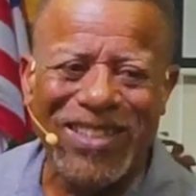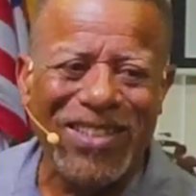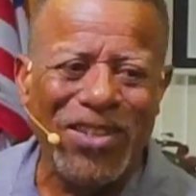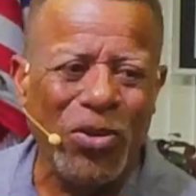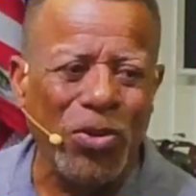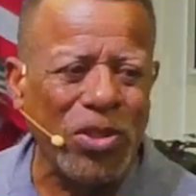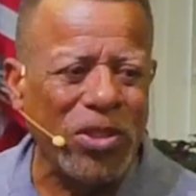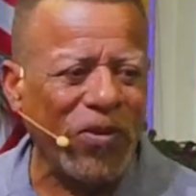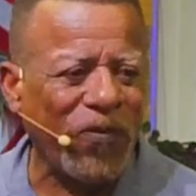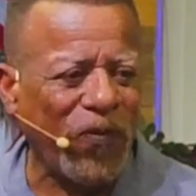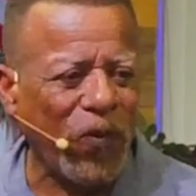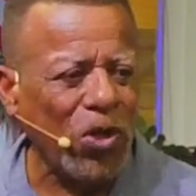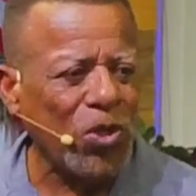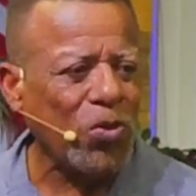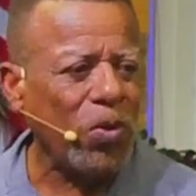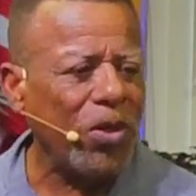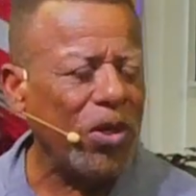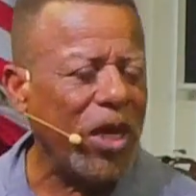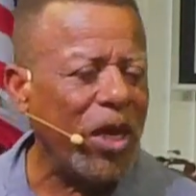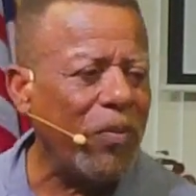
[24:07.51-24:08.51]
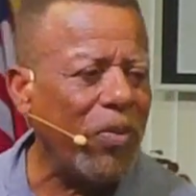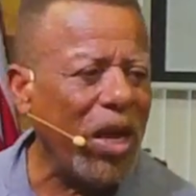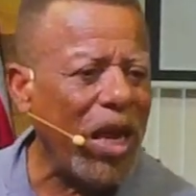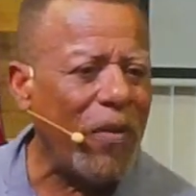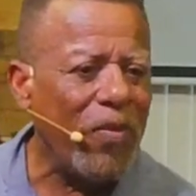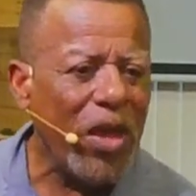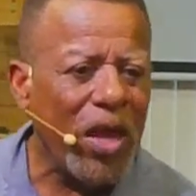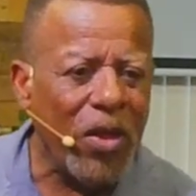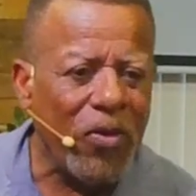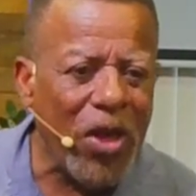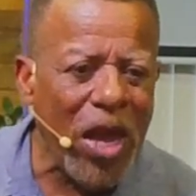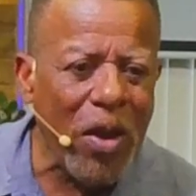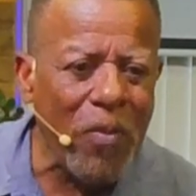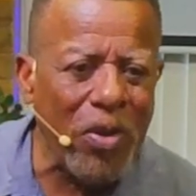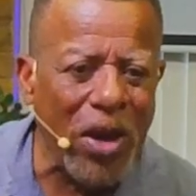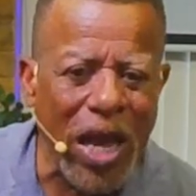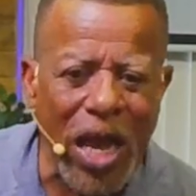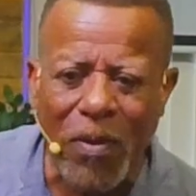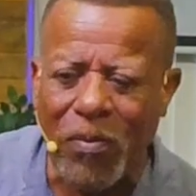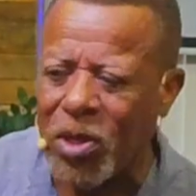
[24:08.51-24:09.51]
who's the first one they blame? They
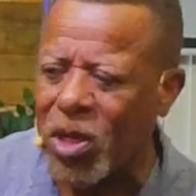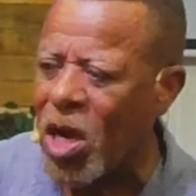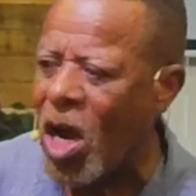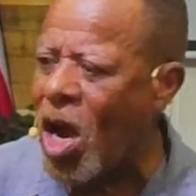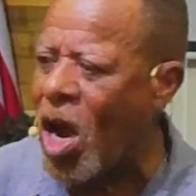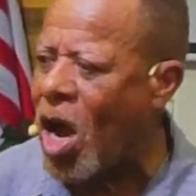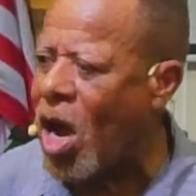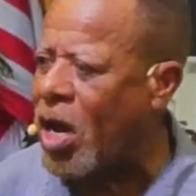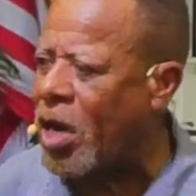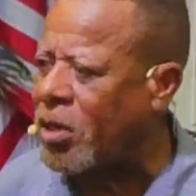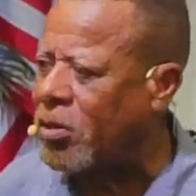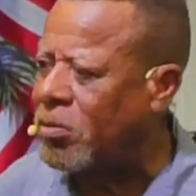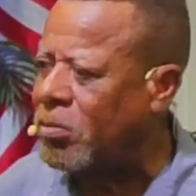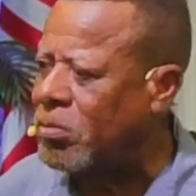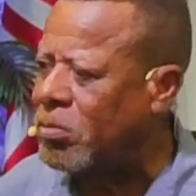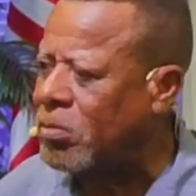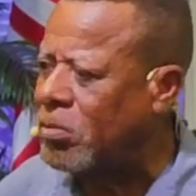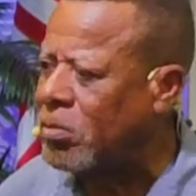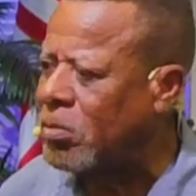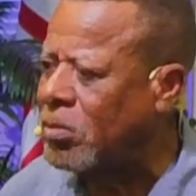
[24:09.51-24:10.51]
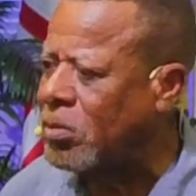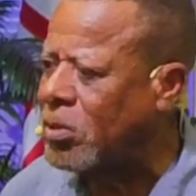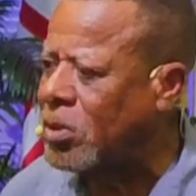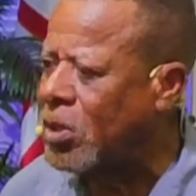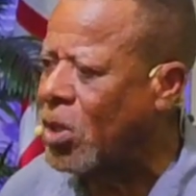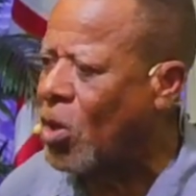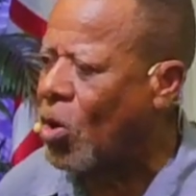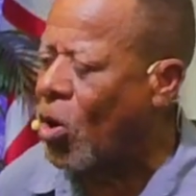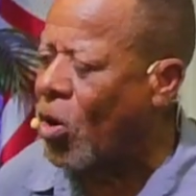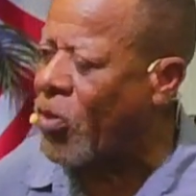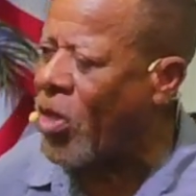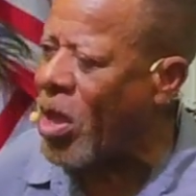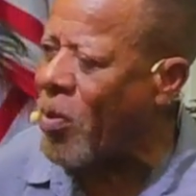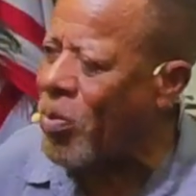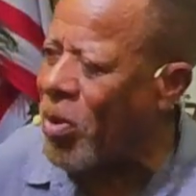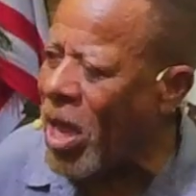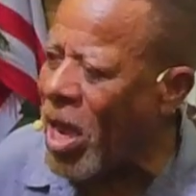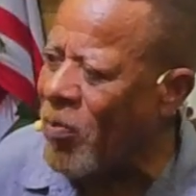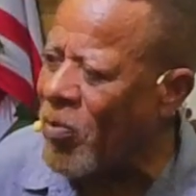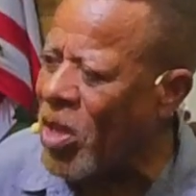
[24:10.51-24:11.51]
blame God. Or they
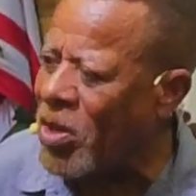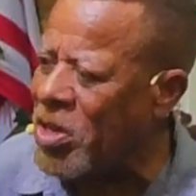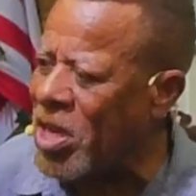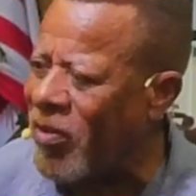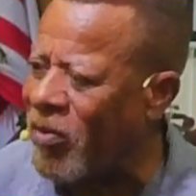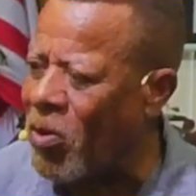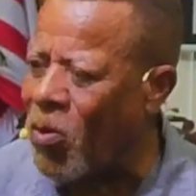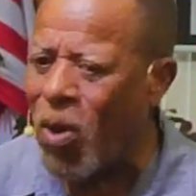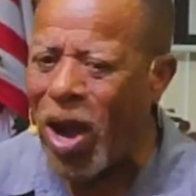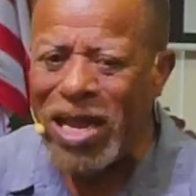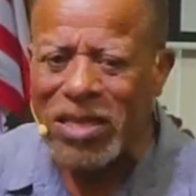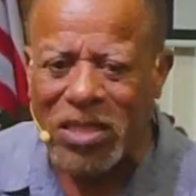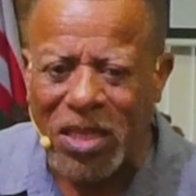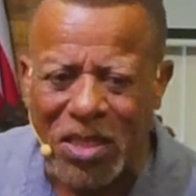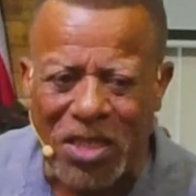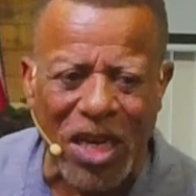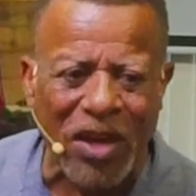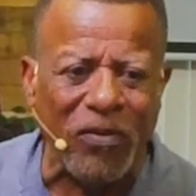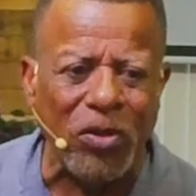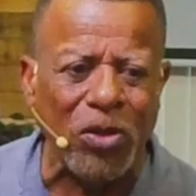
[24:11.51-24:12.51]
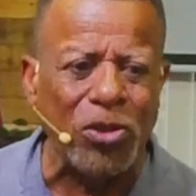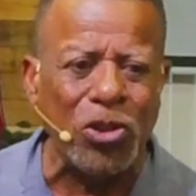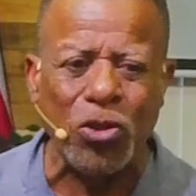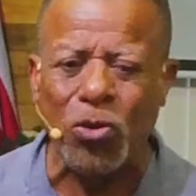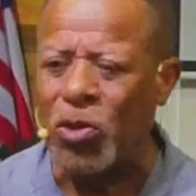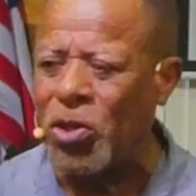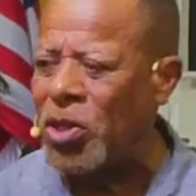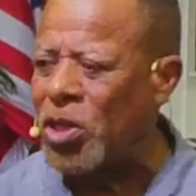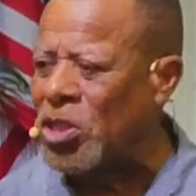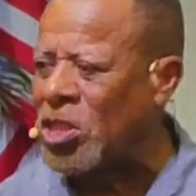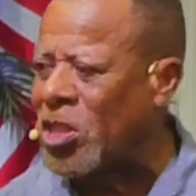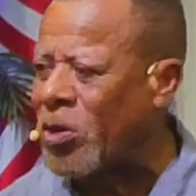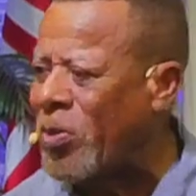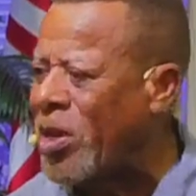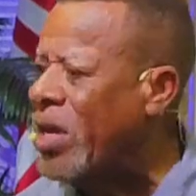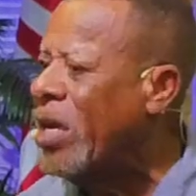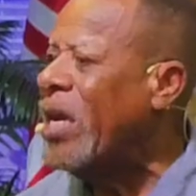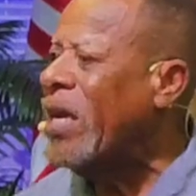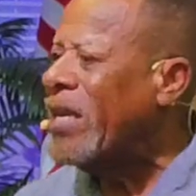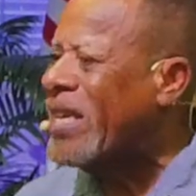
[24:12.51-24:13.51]
blame the devil. Why is the devil doing this to
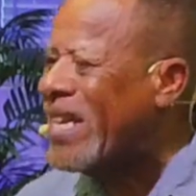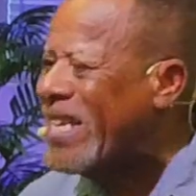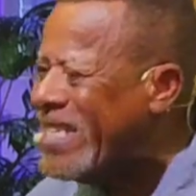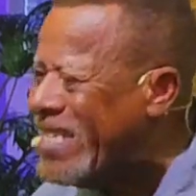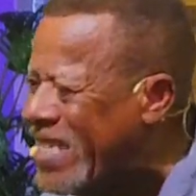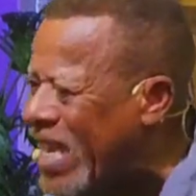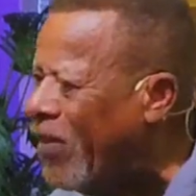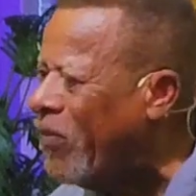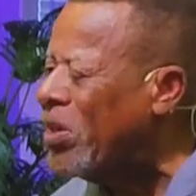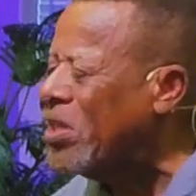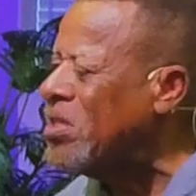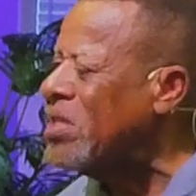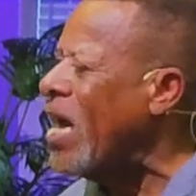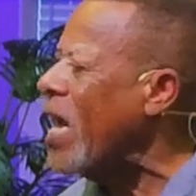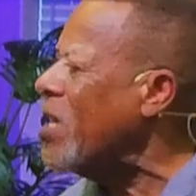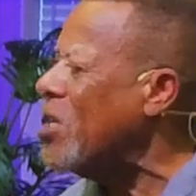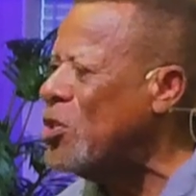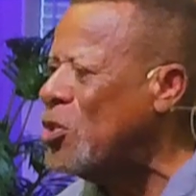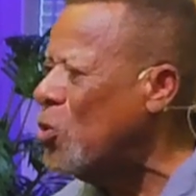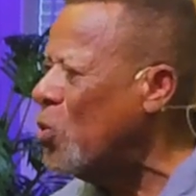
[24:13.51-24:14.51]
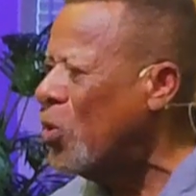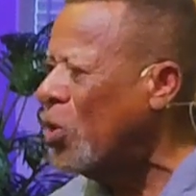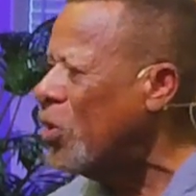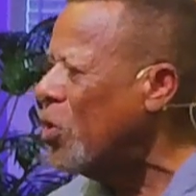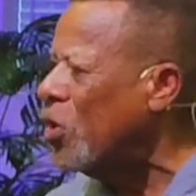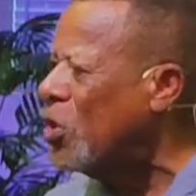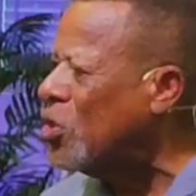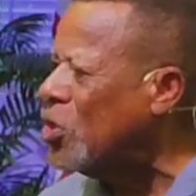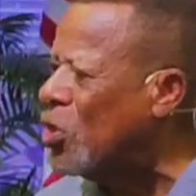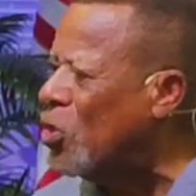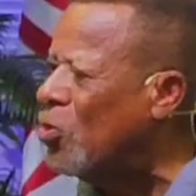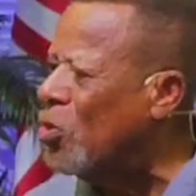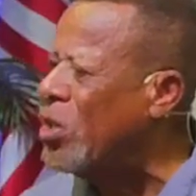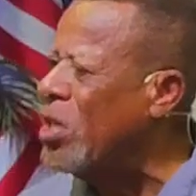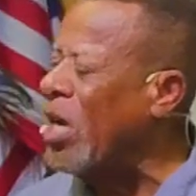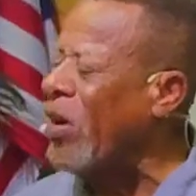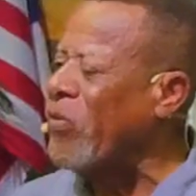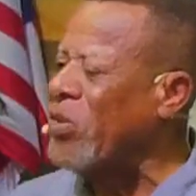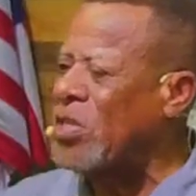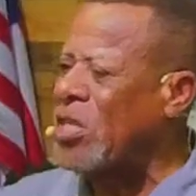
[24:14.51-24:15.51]
me? The devil is not doing this to you. The
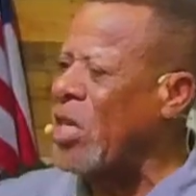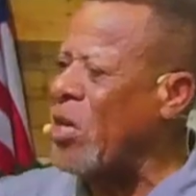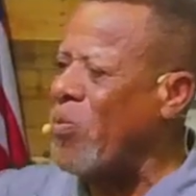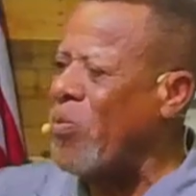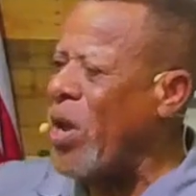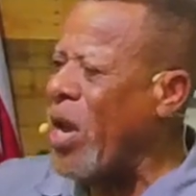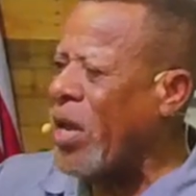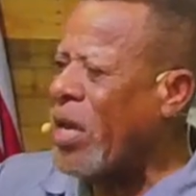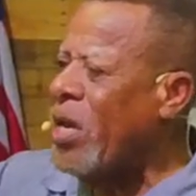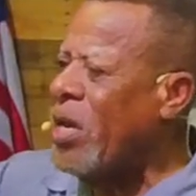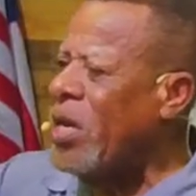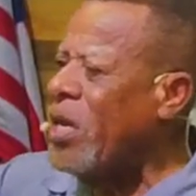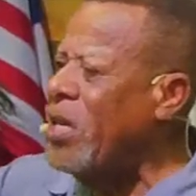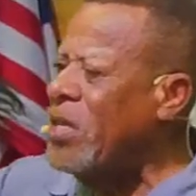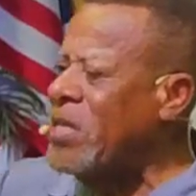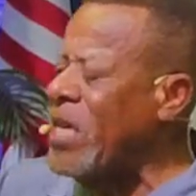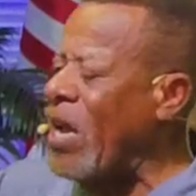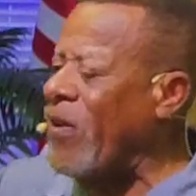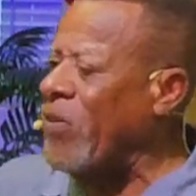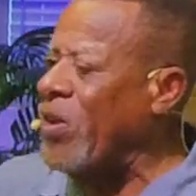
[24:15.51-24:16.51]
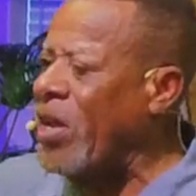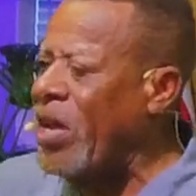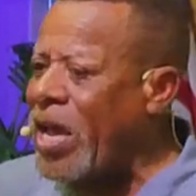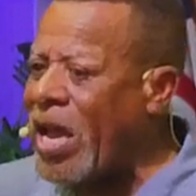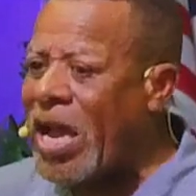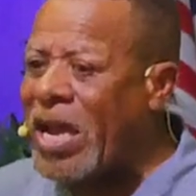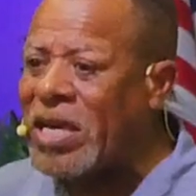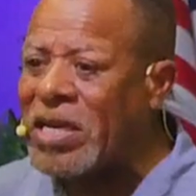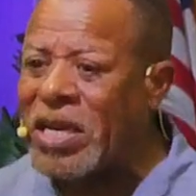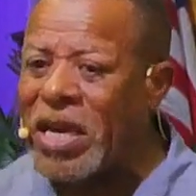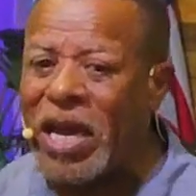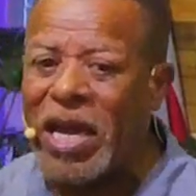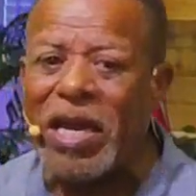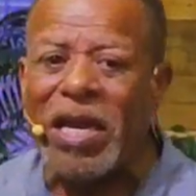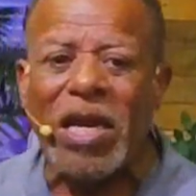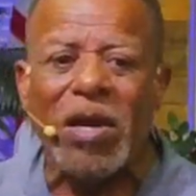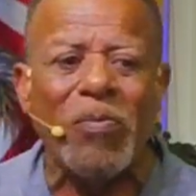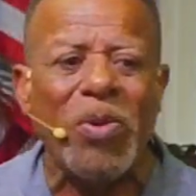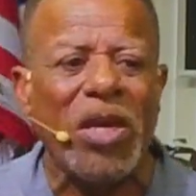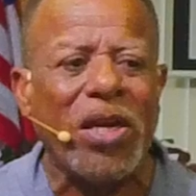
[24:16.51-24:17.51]
devil's sitting back. He's having a heyday
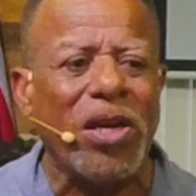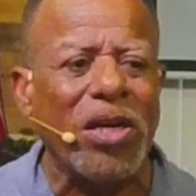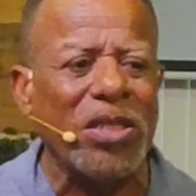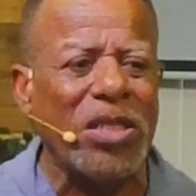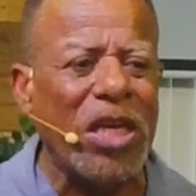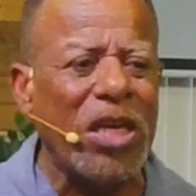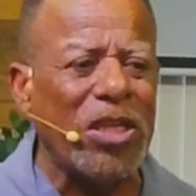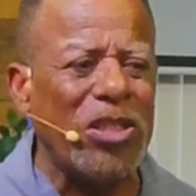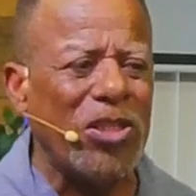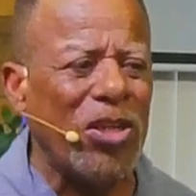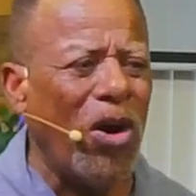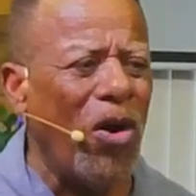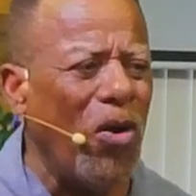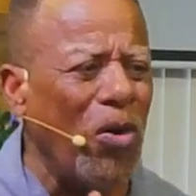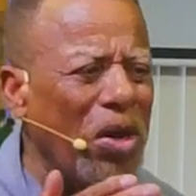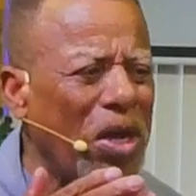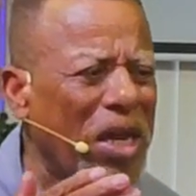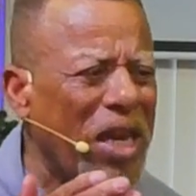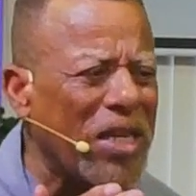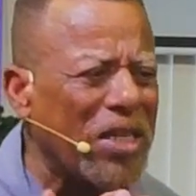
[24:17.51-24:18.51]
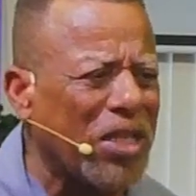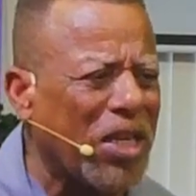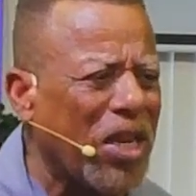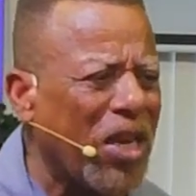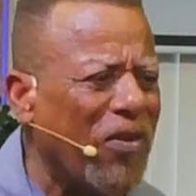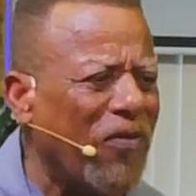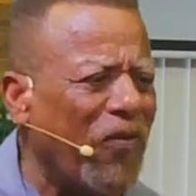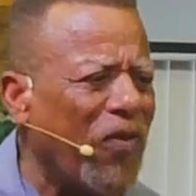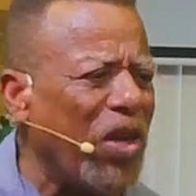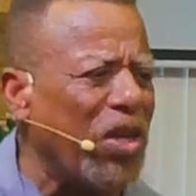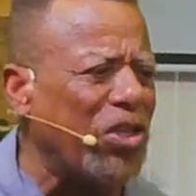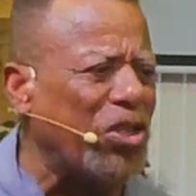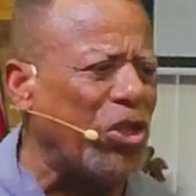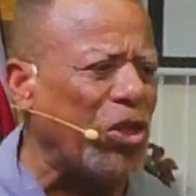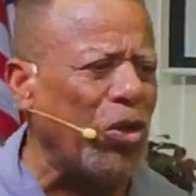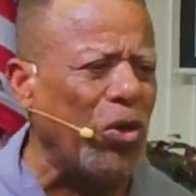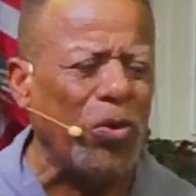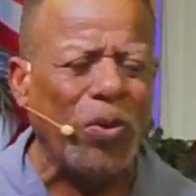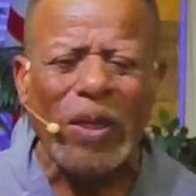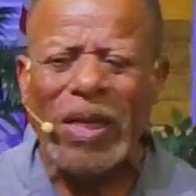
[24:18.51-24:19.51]
because he knows he has convinced
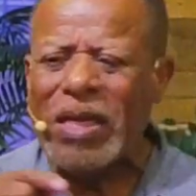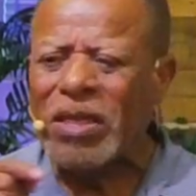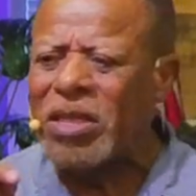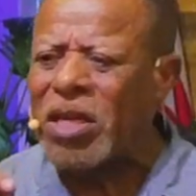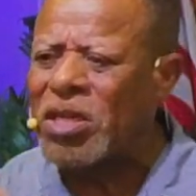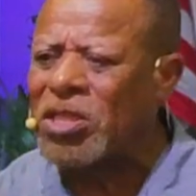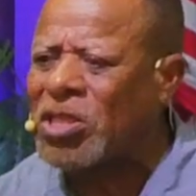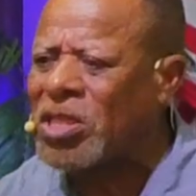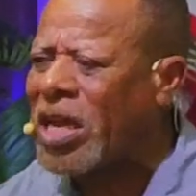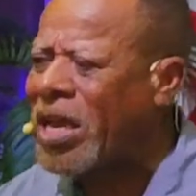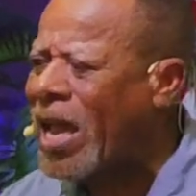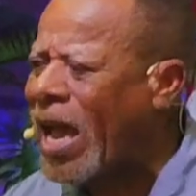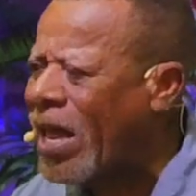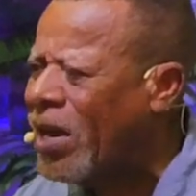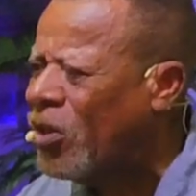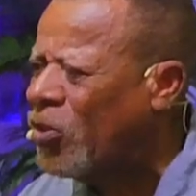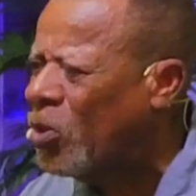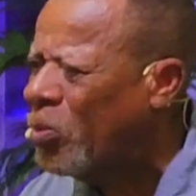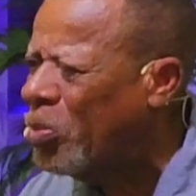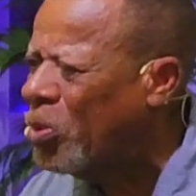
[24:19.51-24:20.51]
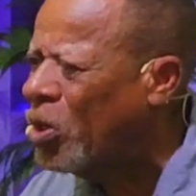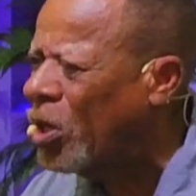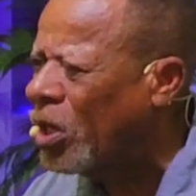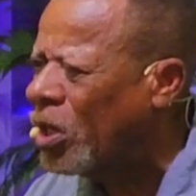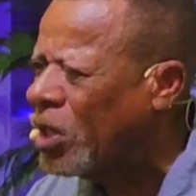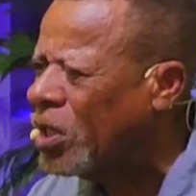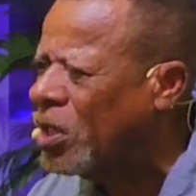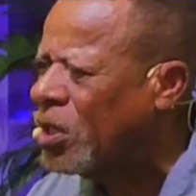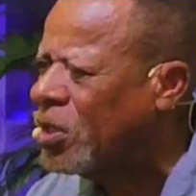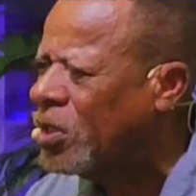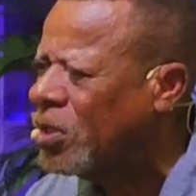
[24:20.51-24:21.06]
you to stay out of the book.